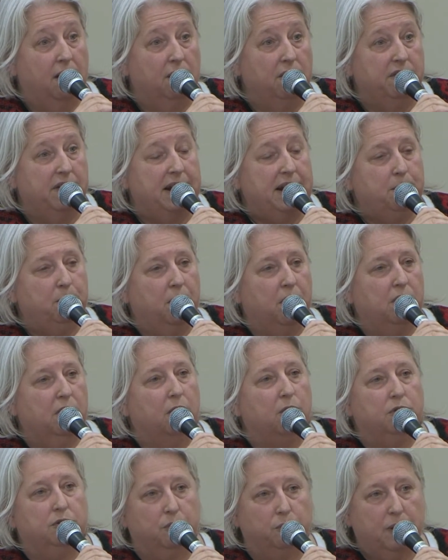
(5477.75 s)
are
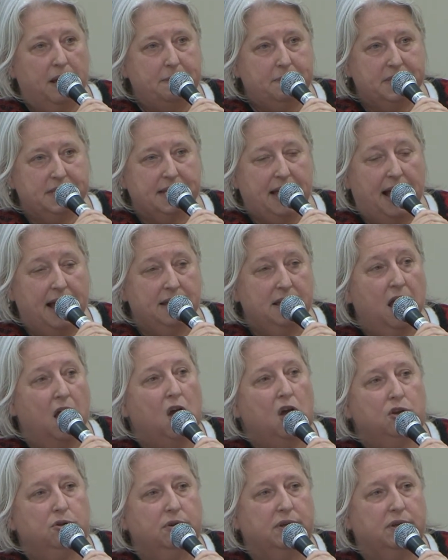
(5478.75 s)
available on the website.